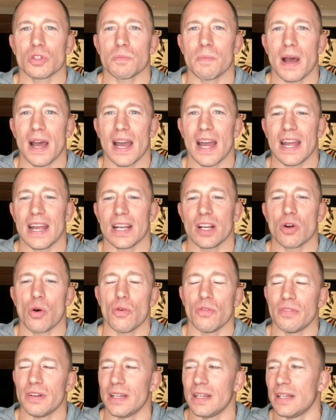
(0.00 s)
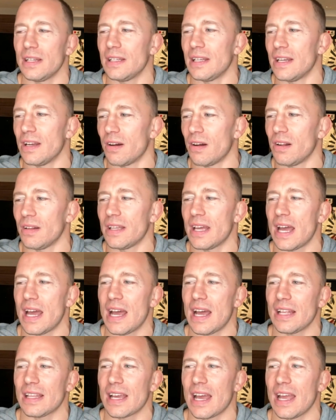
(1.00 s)
by, COVID and all
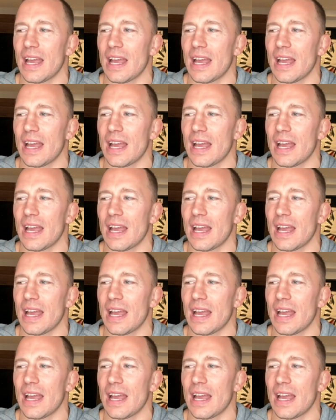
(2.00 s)
that.